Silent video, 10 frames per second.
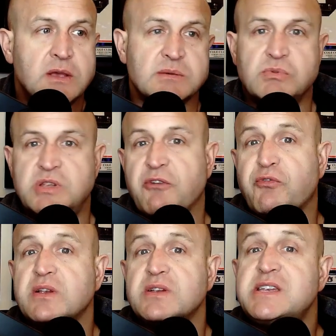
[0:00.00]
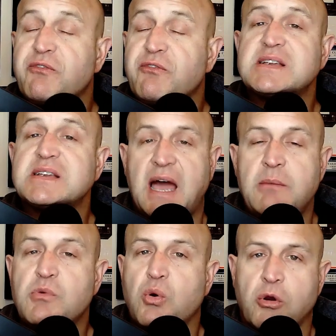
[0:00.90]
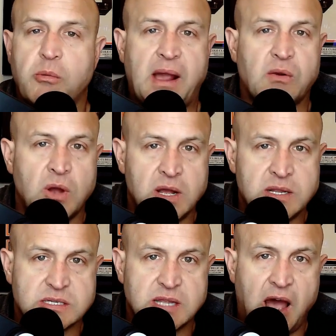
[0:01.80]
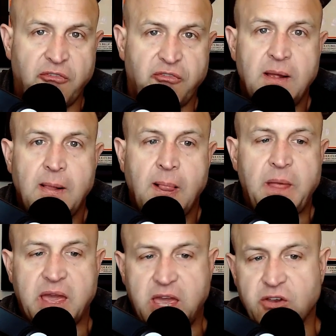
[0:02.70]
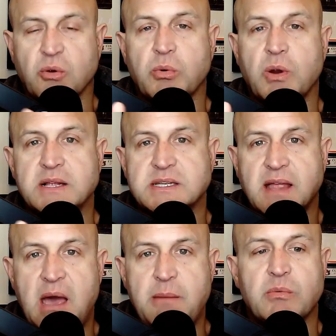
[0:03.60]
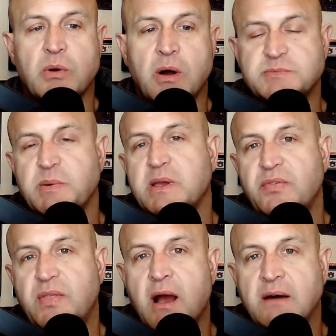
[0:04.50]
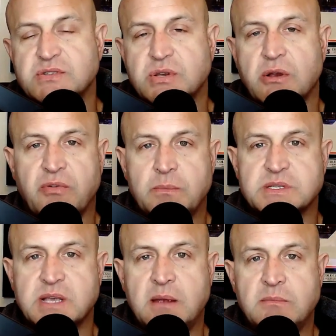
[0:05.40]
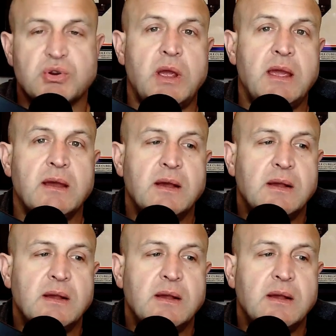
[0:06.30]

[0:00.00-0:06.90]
some different type quarterback run stuff that Kendall runs and Lebby runs because they obviously are from the same tree.